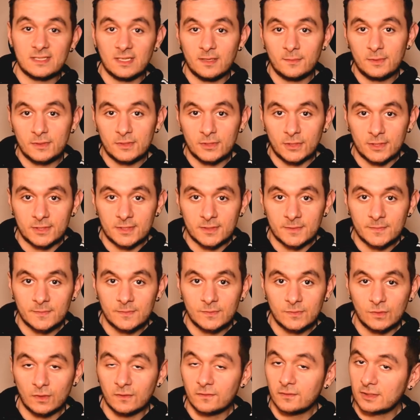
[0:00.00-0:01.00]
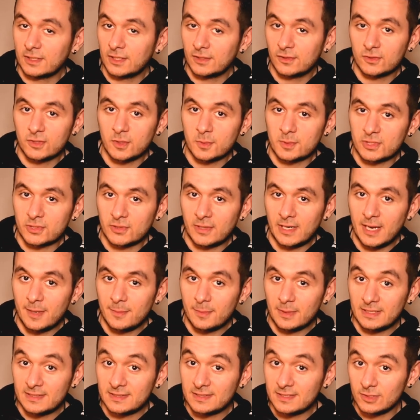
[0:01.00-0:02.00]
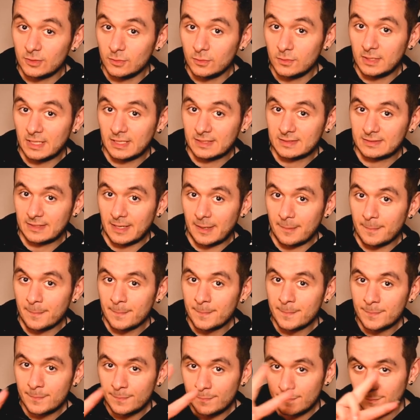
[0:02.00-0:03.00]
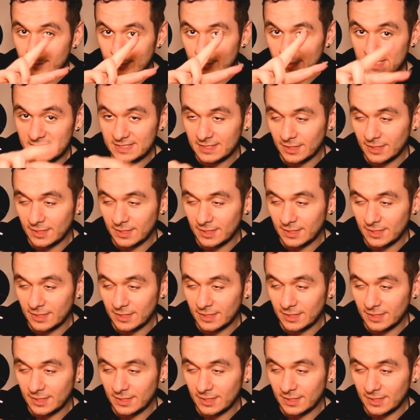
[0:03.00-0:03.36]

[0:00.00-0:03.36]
episode. Don't forget to subscribe and see you the next time. Peace